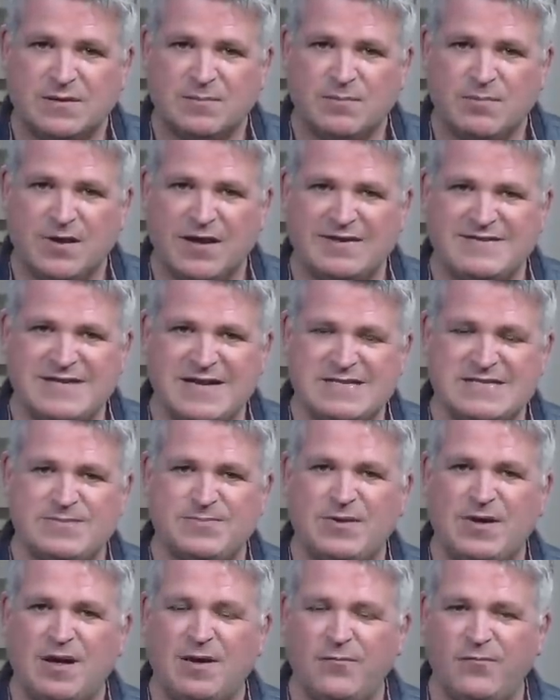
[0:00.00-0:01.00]
But I take
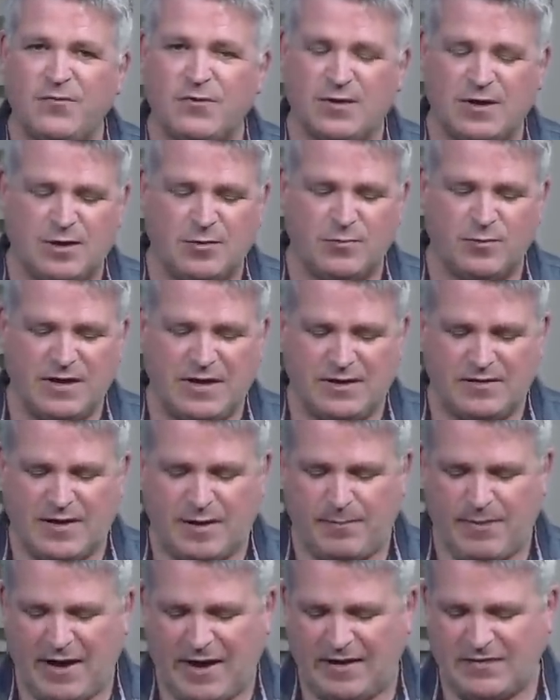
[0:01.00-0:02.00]
some comfort in reading
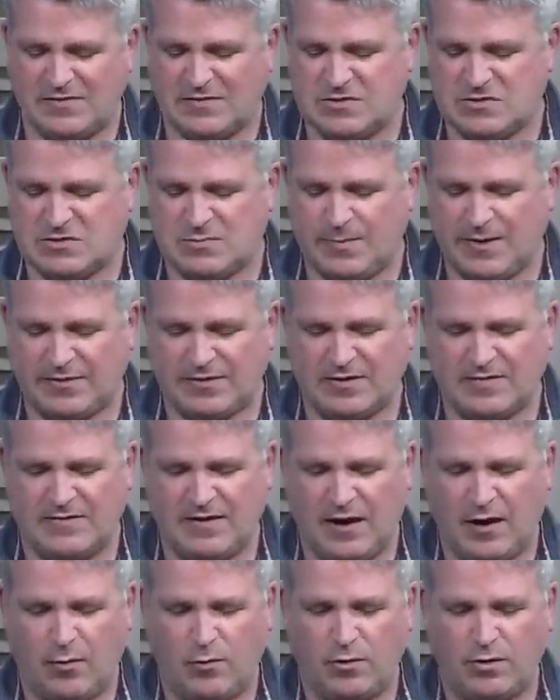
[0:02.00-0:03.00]
that passage about the
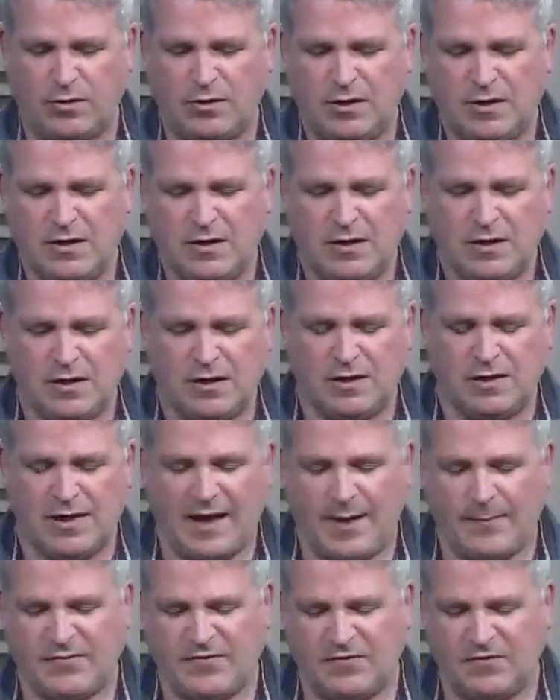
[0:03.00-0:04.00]
tower
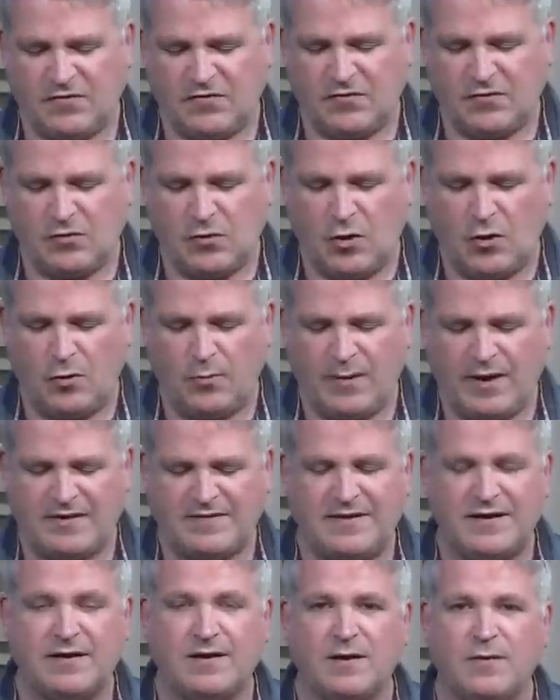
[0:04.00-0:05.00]
collapse in Siloam. I
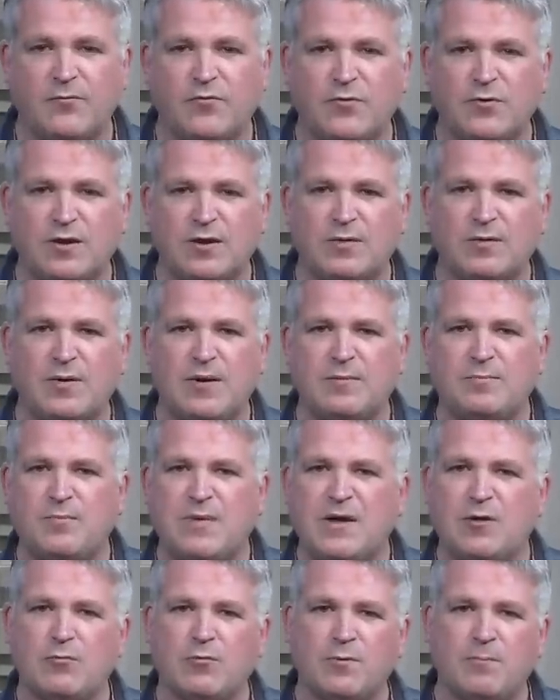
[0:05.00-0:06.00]
take comfort in, in
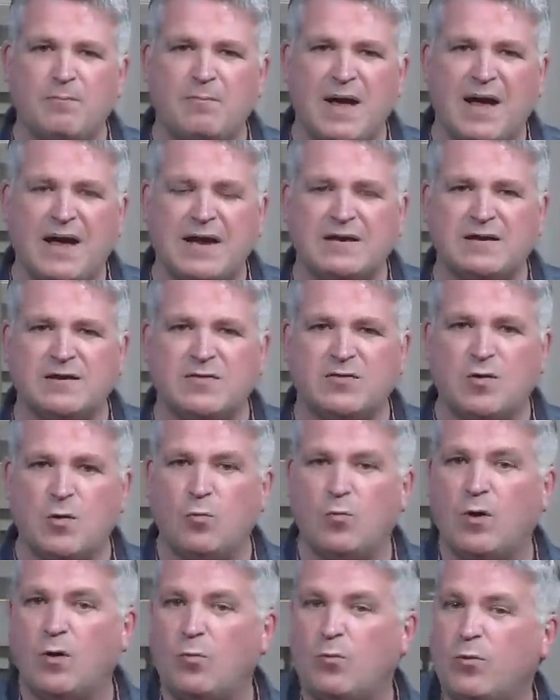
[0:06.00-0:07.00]
being reminded that
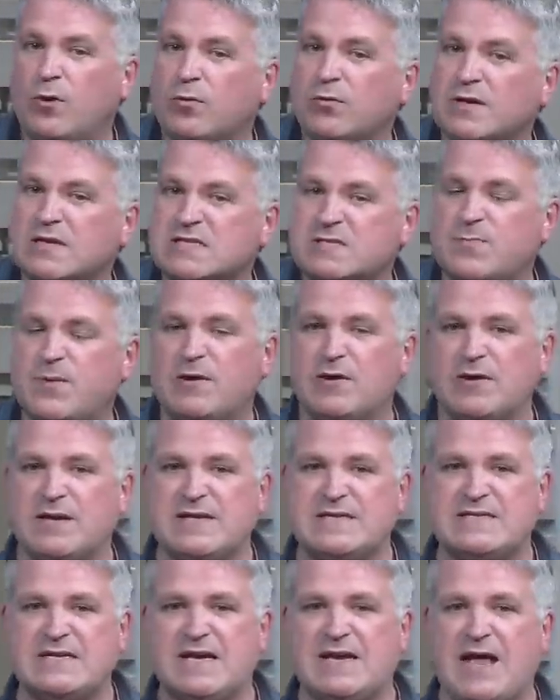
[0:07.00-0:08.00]
what we're
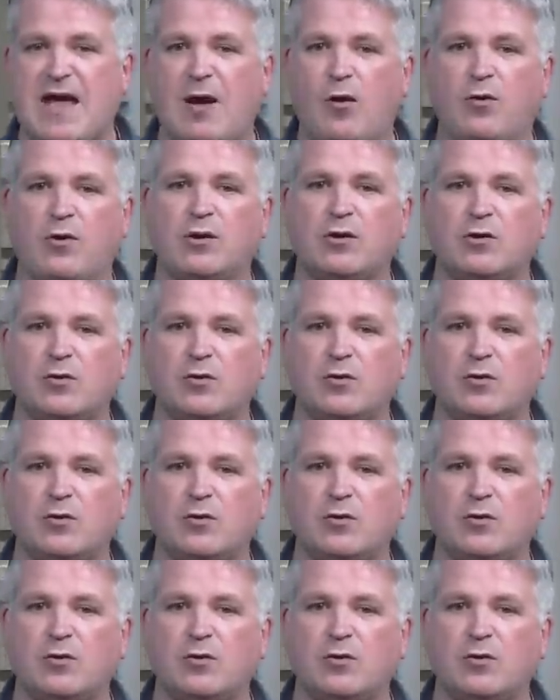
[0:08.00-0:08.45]
experiencing now on a